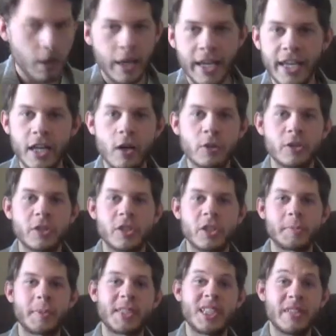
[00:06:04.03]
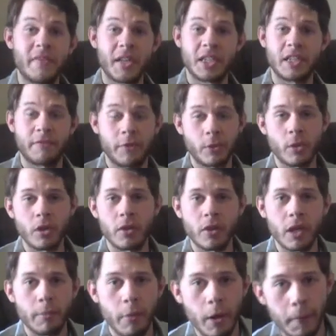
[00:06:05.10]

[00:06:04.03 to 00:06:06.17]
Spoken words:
He goes into specifics if you want to look him